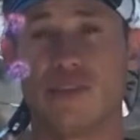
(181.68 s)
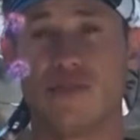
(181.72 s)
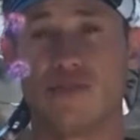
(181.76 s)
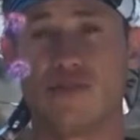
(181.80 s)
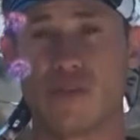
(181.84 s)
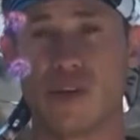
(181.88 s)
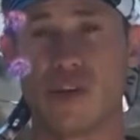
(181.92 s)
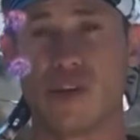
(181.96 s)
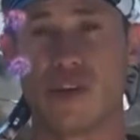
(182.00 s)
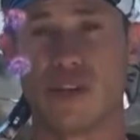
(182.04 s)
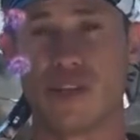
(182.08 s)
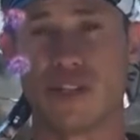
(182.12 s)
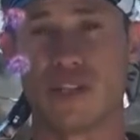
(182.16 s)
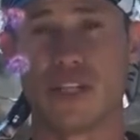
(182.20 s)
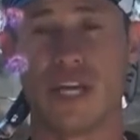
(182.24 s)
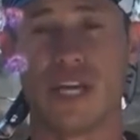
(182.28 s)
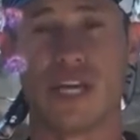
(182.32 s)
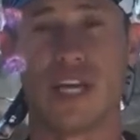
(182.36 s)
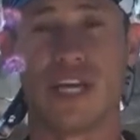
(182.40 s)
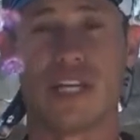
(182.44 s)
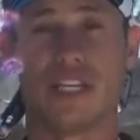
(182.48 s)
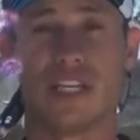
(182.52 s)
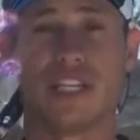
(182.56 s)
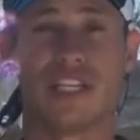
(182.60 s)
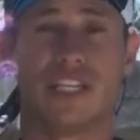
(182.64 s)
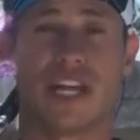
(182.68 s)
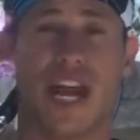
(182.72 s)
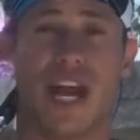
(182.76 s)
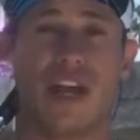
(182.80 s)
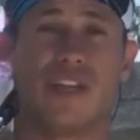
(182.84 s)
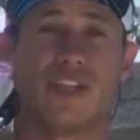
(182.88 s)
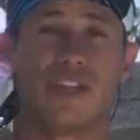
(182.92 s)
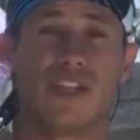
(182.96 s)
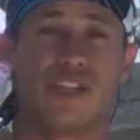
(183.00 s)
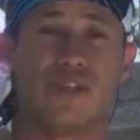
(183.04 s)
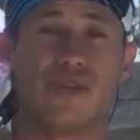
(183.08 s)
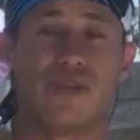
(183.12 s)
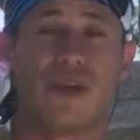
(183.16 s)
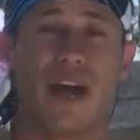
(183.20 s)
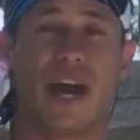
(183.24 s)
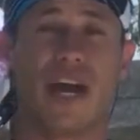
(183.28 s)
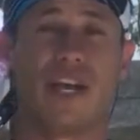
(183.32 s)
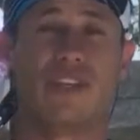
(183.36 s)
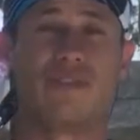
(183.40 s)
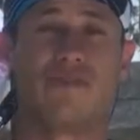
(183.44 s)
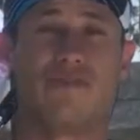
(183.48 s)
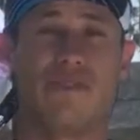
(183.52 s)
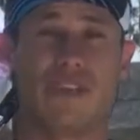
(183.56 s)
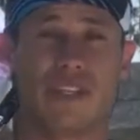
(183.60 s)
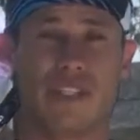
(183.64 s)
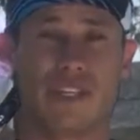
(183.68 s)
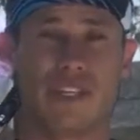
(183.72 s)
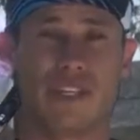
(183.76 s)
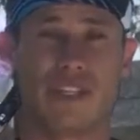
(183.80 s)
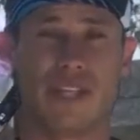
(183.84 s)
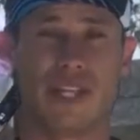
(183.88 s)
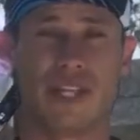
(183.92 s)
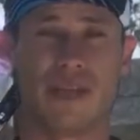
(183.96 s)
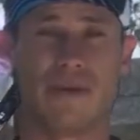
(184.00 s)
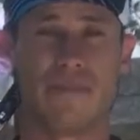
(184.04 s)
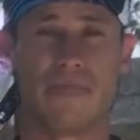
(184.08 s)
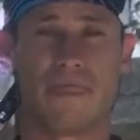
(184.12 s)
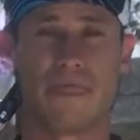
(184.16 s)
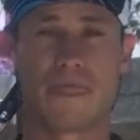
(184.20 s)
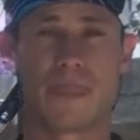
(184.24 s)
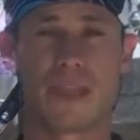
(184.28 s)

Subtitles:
drills to challenge you guys physically.